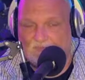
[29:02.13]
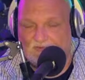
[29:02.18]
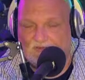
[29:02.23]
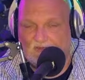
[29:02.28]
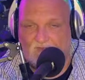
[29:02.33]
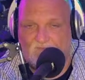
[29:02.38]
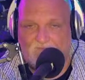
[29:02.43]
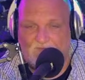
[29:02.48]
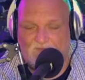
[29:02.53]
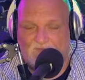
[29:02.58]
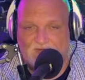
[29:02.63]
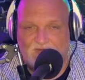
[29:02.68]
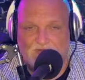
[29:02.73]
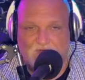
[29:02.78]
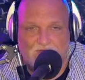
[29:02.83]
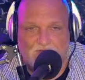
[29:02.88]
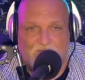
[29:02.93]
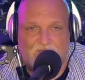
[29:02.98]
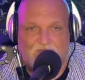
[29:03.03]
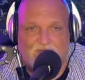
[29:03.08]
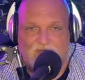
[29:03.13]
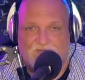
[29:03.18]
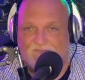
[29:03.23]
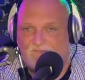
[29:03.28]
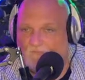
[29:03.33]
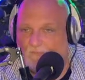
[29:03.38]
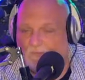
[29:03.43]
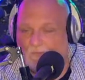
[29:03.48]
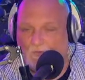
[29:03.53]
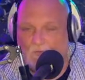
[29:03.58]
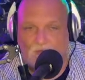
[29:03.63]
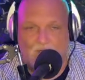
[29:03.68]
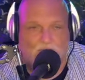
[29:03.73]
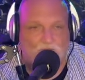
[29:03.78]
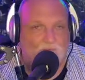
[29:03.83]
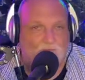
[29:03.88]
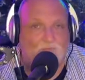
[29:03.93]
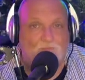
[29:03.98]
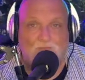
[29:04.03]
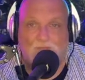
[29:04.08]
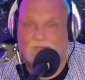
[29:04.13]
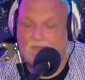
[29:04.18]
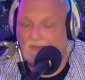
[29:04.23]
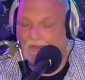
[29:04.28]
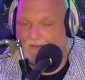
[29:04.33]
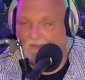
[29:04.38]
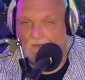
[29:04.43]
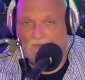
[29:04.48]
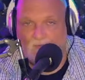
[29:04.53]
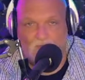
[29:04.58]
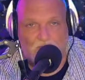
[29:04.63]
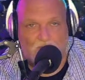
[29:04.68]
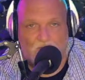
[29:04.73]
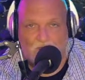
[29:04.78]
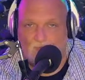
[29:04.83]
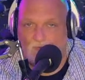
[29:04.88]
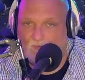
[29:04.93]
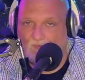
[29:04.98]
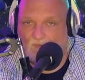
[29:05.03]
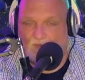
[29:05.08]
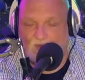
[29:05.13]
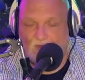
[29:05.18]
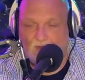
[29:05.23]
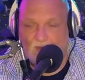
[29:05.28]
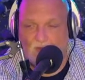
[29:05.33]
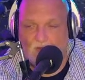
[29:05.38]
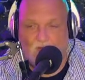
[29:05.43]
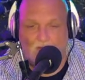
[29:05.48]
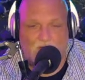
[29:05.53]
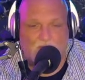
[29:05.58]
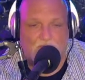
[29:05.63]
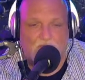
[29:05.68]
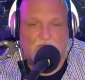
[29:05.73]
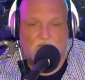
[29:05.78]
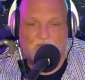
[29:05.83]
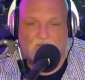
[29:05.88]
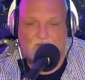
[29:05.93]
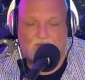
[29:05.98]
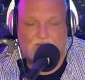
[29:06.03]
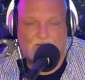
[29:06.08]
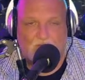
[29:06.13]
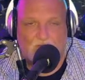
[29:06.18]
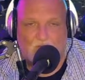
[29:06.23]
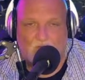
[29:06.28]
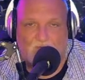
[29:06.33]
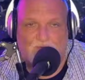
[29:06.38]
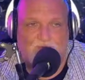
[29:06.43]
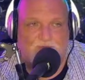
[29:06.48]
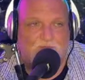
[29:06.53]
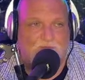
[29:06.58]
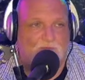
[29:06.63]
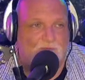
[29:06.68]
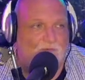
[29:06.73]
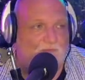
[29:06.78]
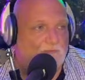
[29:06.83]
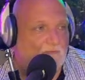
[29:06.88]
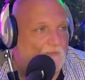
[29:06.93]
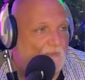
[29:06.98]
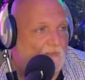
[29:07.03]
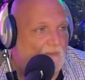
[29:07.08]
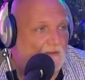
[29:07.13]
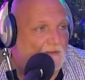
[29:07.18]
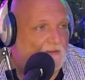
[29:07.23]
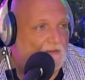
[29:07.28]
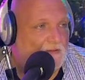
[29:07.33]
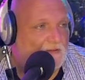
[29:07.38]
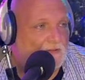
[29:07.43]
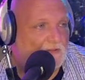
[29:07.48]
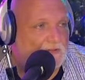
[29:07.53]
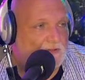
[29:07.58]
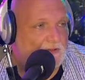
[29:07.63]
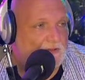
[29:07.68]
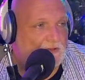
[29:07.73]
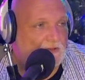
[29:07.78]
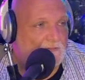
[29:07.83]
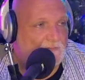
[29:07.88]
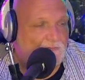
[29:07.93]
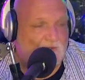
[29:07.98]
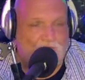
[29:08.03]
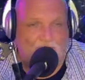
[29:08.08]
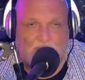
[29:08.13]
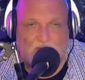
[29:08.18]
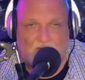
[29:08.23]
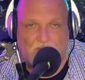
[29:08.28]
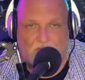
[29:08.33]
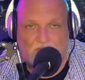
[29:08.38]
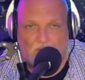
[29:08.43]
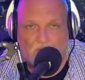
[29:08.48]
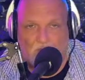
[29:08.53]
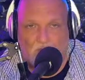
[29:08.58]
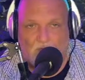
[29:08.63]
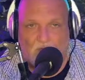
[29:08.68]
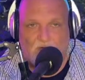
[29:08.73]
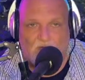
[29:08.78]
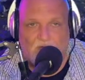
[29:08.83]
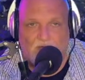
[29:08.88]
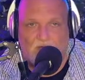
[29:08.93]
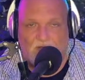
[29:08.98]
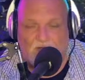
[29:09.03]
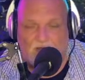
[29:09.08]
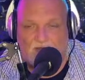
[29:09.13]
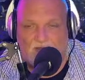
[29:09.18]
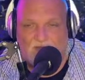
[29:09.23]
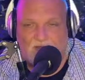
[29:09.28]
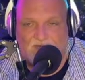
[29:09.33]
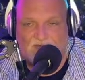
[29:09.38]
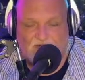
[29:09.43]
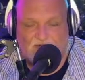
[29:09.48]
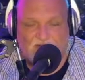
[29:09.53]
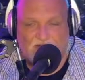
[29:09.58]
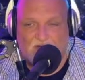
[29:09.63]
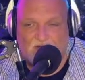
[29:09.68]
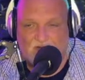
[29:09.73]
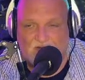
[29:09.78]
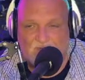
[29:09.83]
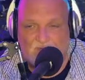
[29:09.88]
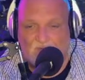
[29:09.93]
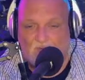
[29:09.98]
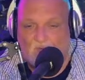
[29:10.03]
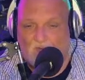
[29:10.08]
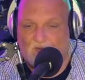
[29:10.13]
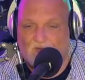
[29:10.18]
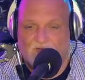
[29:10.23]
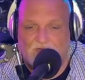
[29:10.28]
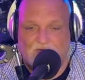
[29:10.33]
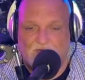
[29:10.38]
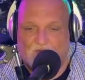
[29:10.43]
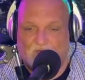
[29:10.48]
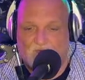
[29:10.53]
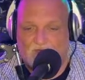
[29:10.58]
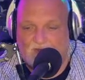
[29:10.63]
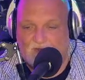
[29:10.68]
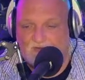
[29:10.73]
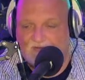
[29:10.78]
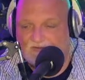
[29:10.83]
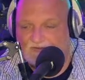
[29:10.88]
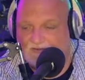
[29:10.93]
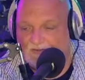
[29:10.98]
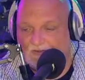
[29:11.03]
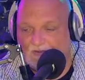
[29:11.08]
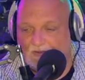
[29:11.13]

phone service for, I don't know who they are that they work through, but you get rewarded as these Helium point tokens.